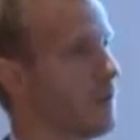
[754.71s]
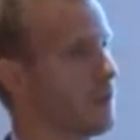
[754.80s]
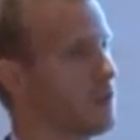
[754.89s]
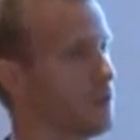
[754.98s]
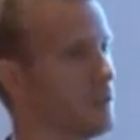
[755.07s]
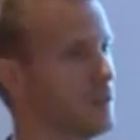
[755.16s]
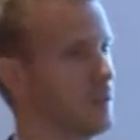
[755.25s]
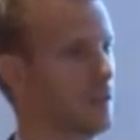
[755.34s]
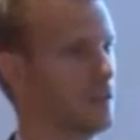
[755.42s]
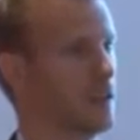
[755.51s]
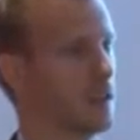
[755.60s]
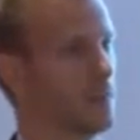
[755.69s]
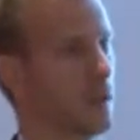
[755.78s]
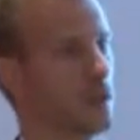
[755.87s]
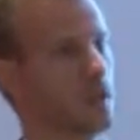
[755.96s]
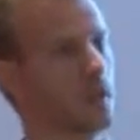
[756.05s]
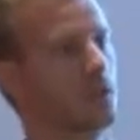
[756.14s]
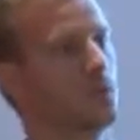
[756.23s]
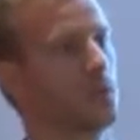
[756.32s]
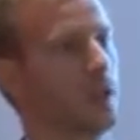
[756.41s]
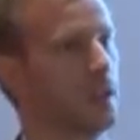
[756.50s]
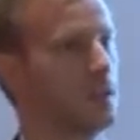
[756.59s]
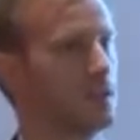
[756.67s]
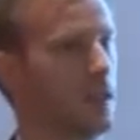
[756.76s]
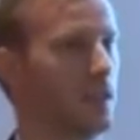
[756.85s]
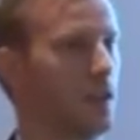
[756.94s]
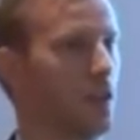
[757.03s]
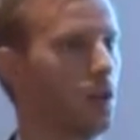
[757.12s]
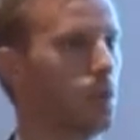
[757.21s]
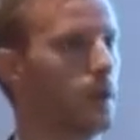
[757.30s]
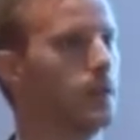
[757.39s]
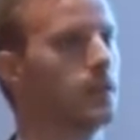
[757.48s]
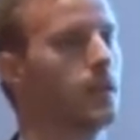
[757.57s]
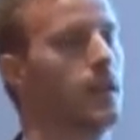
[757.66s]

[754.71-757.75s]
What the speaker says: The currencies in the second bucket were hedged at a low rate,